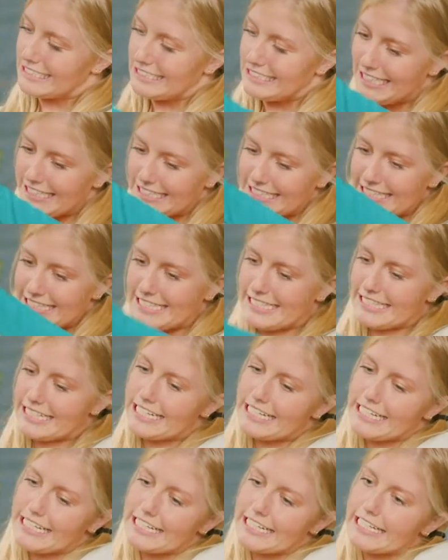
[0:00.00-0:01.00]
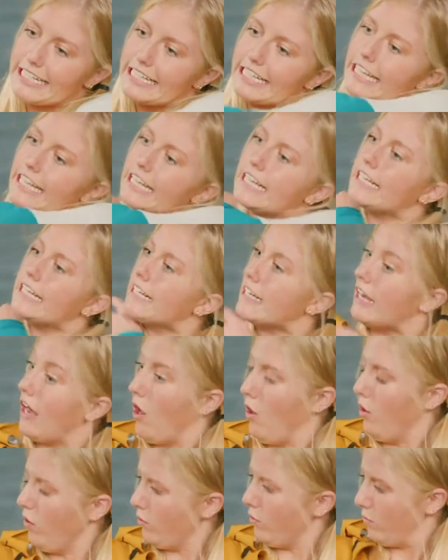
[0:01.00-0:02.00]
Let's see.
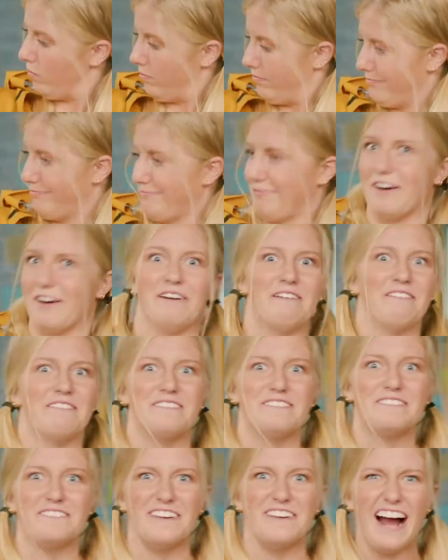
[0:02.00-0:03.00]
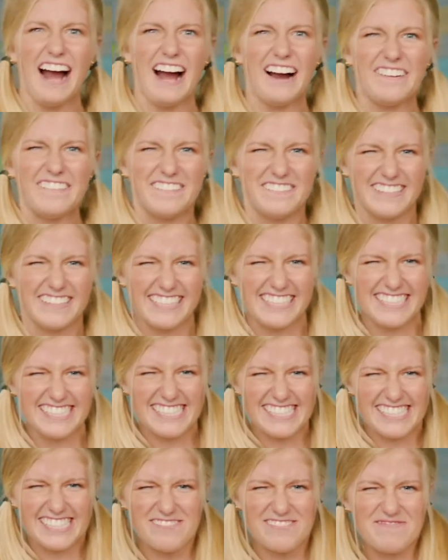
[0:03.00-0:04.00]
Oh, wow. Well, this
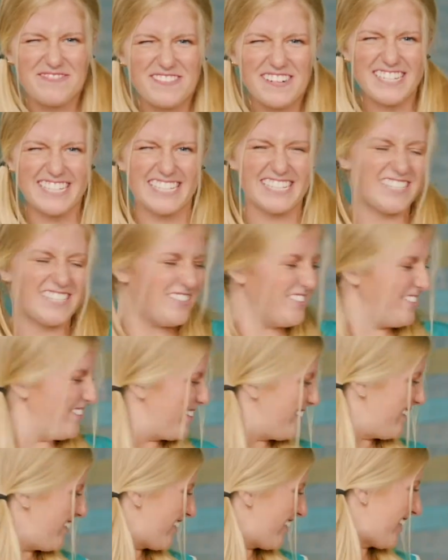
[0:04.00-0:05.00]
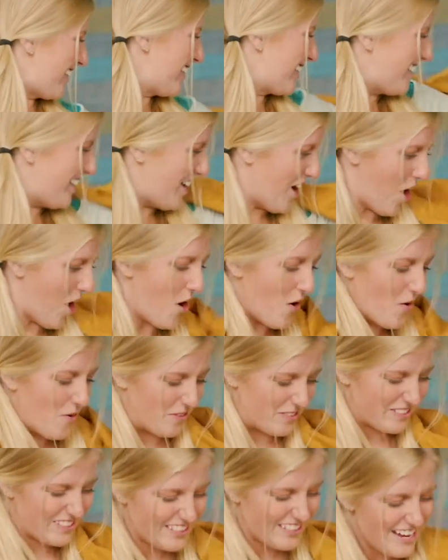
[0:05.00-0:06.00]
is a pretty cool looking
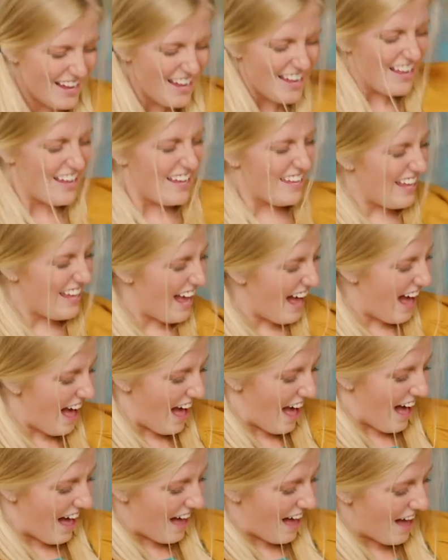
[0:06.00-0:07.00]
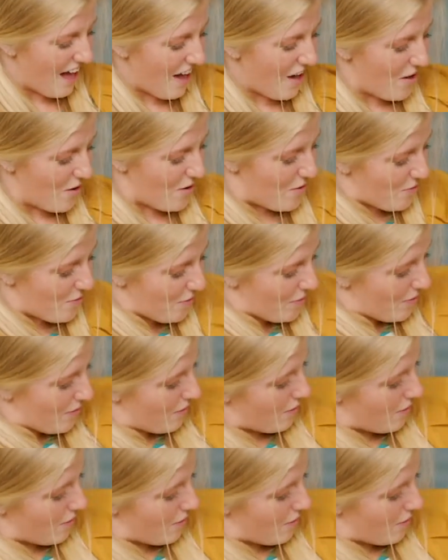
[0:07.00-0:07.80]
coat. Yeah. Oh.